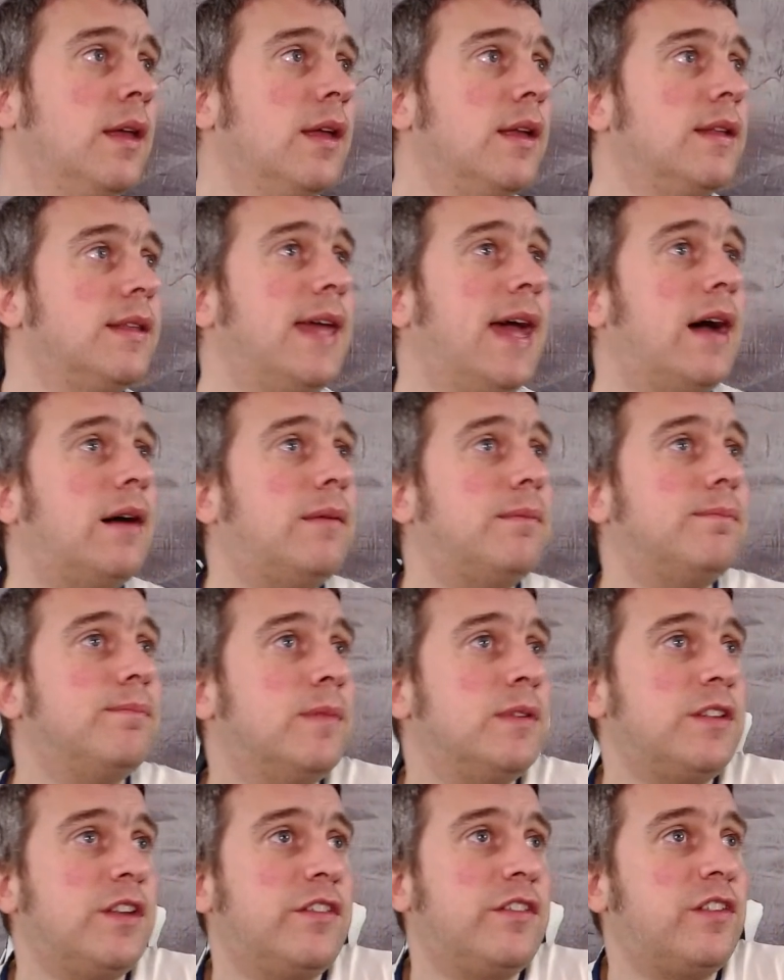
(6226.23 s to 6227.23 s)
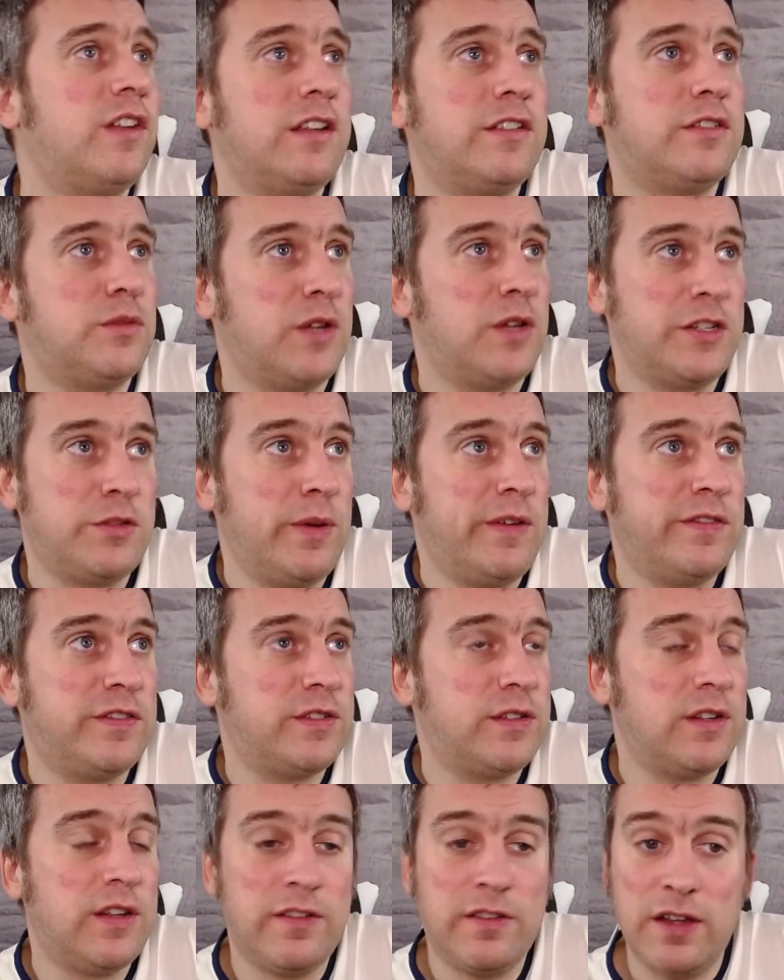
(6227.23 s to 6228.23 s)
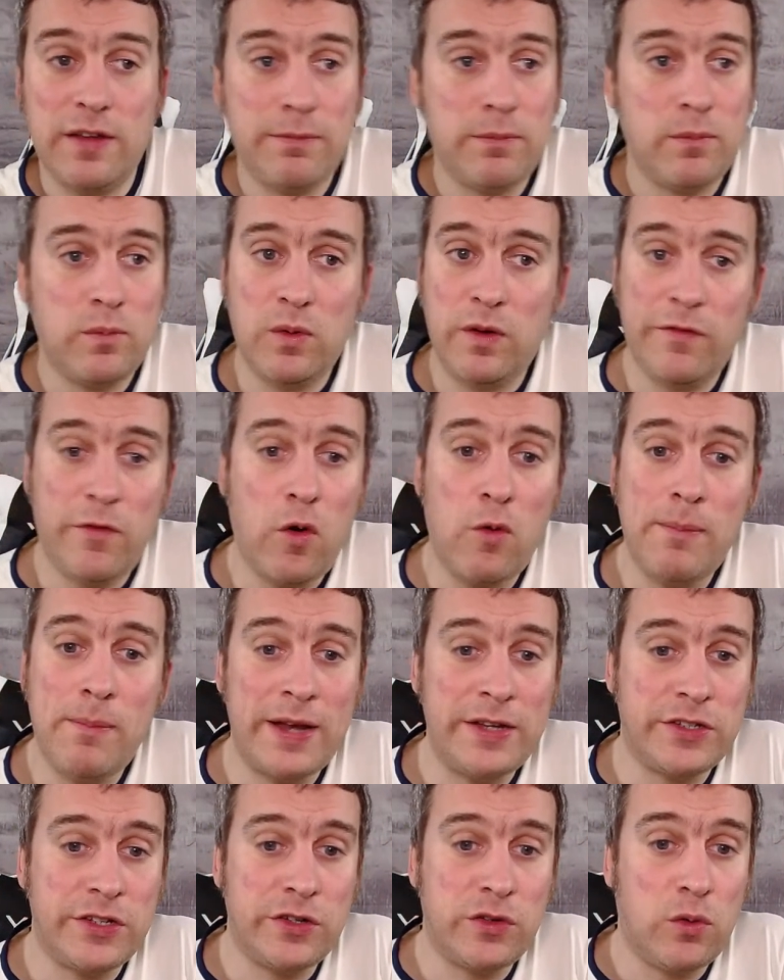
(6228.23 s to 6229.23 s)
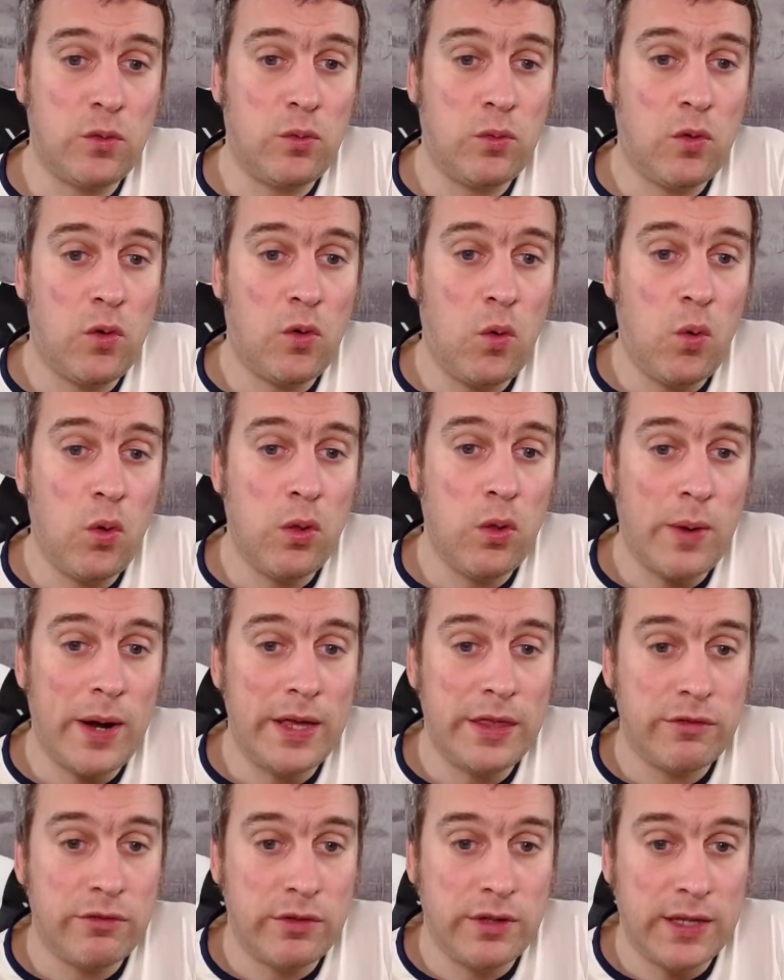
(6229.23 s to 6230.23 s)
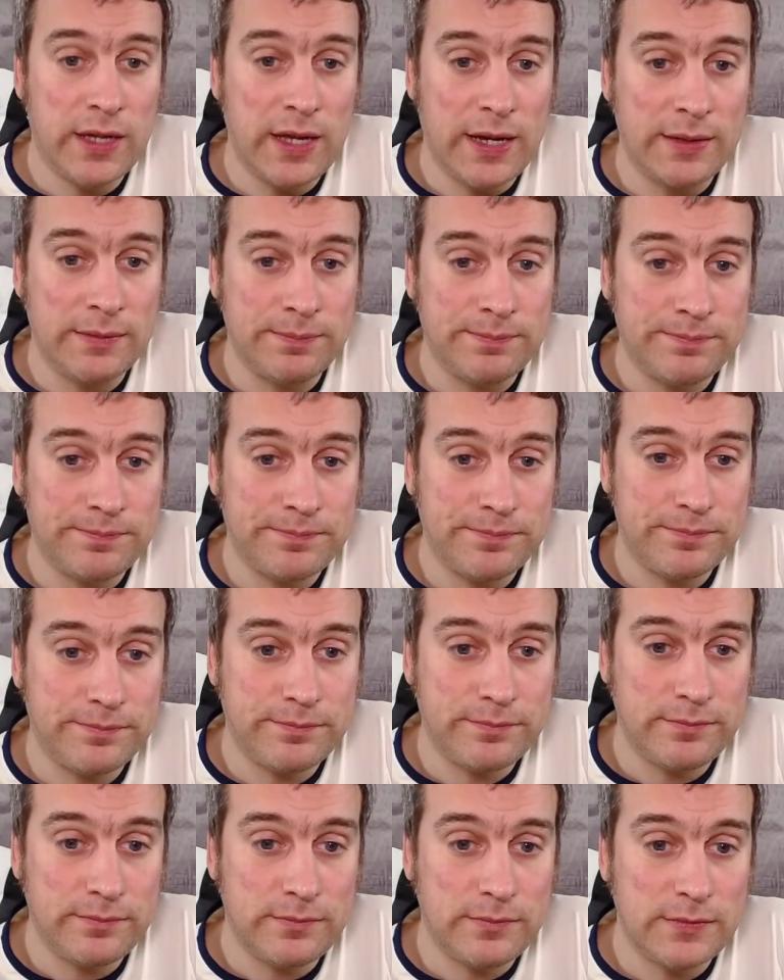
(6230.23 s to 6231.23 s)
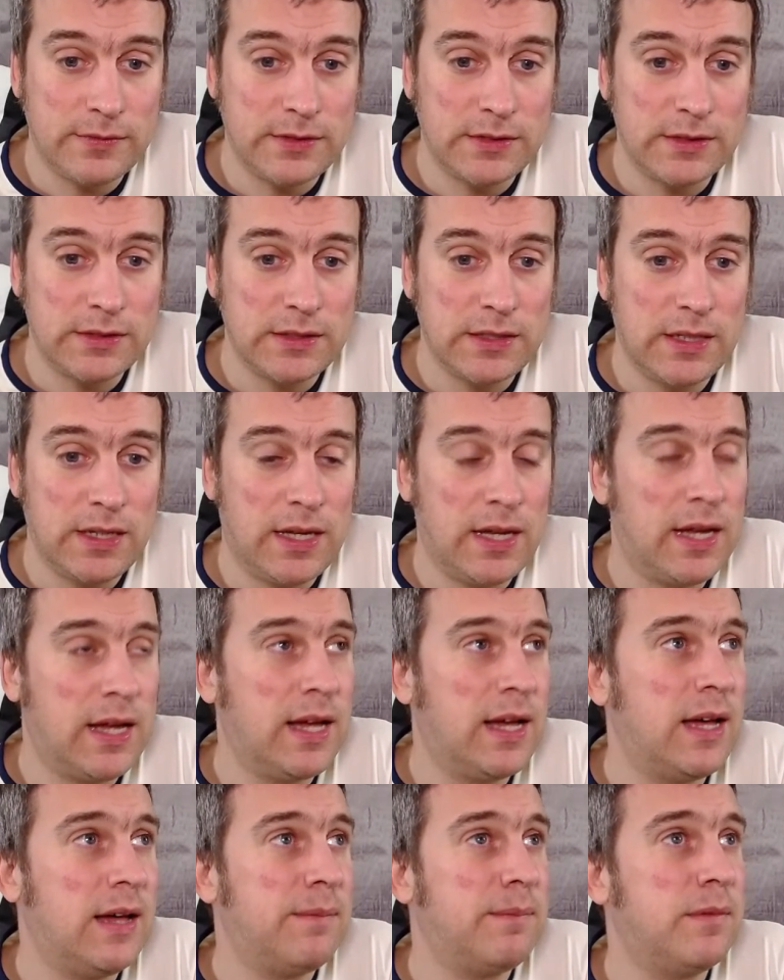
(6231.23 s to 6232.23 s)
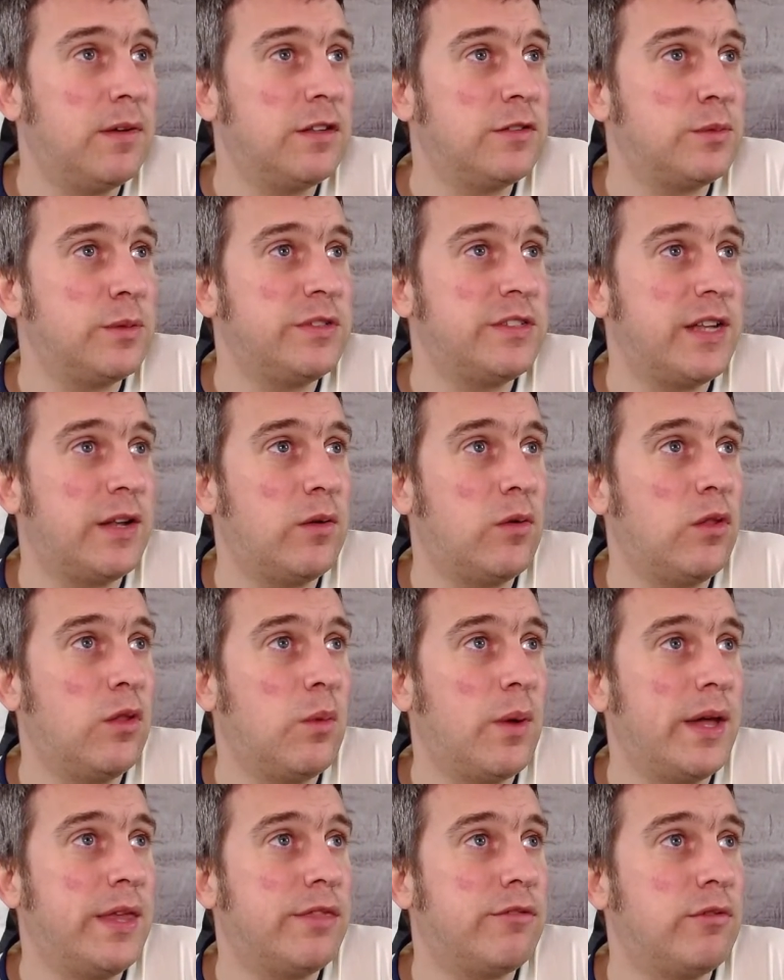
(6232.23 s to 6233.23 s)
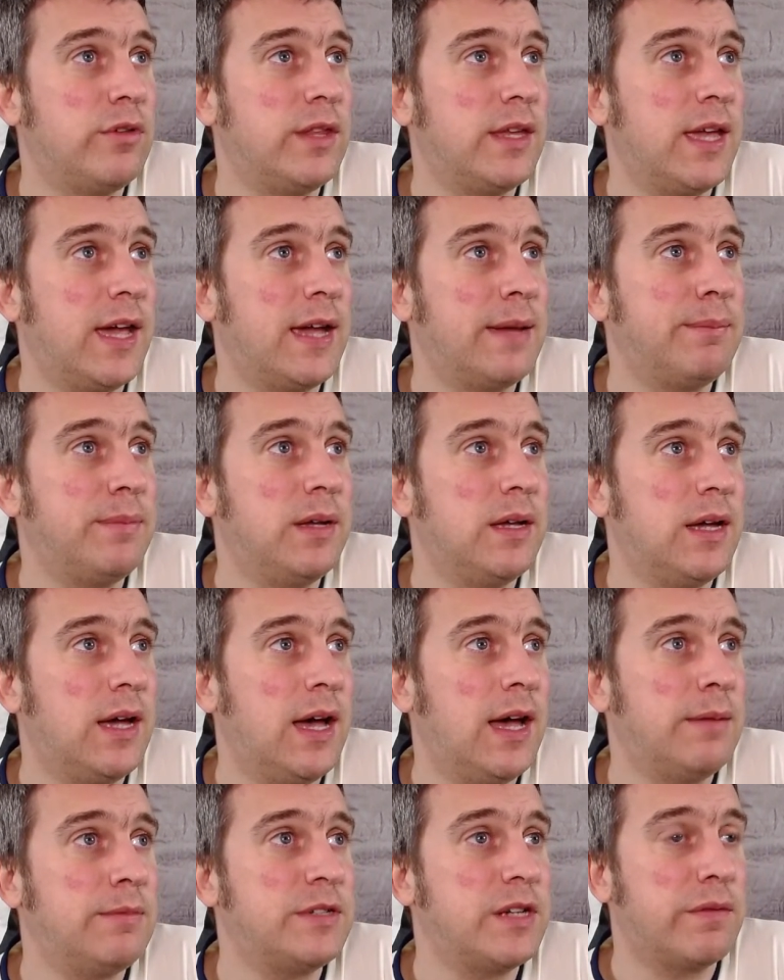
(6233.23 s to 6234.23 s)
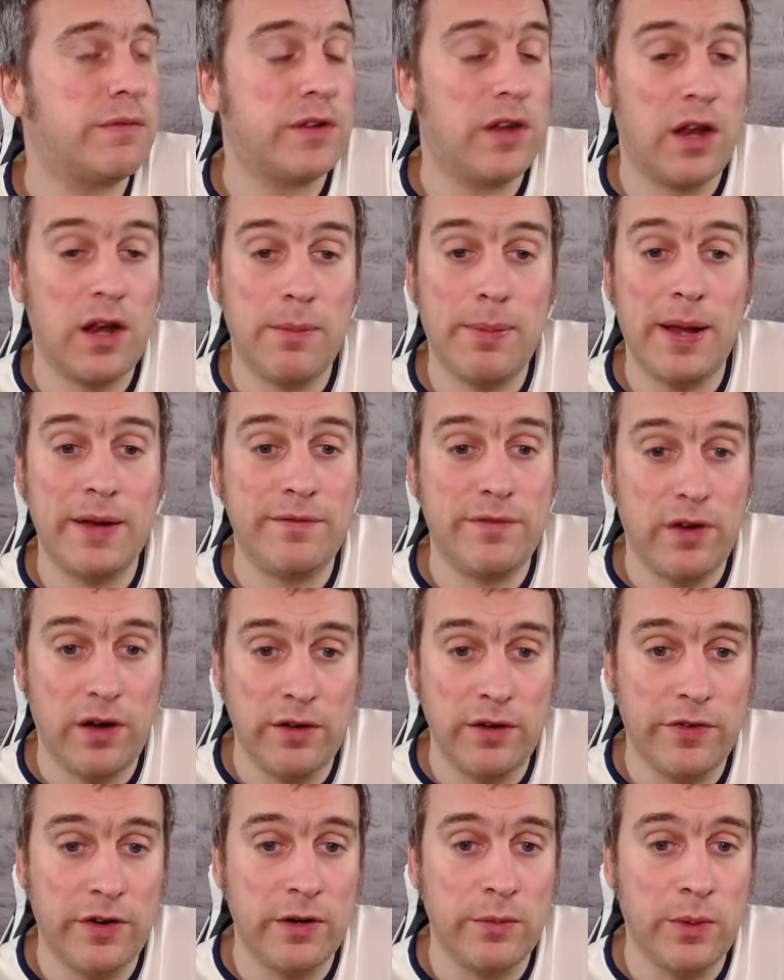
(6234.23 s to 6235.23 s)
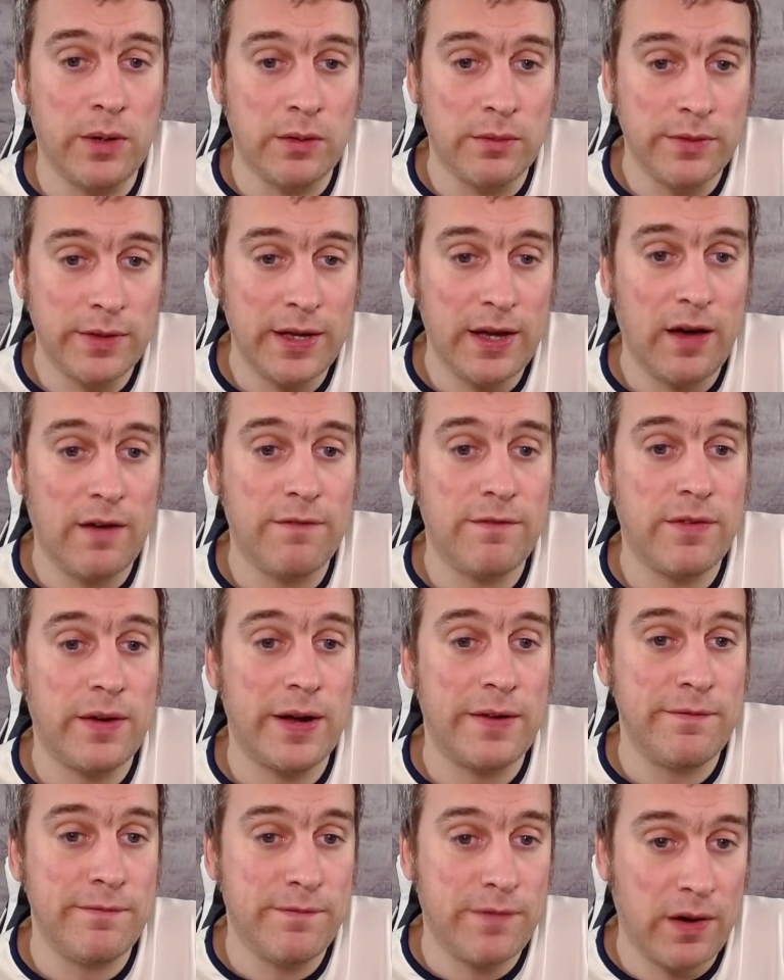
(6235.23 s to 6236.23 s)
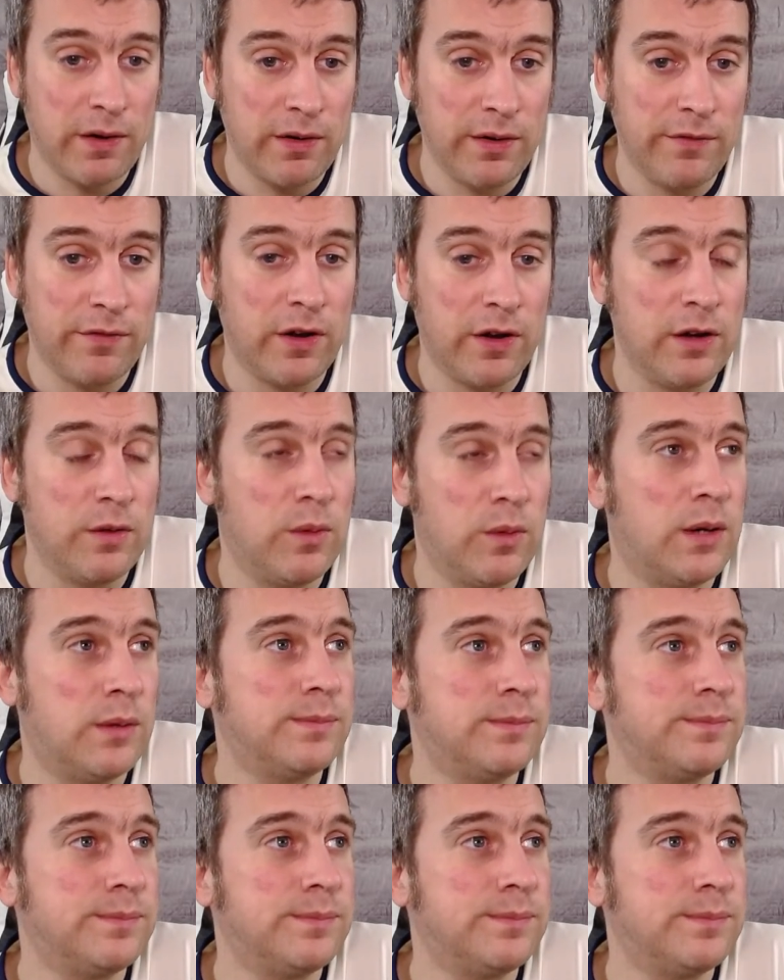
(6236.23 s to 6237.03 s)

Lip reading: Now, as we've all mentioned all the way through the game, as we said all the way through the game, Sheffield United played very, very well. They are playing very, very well.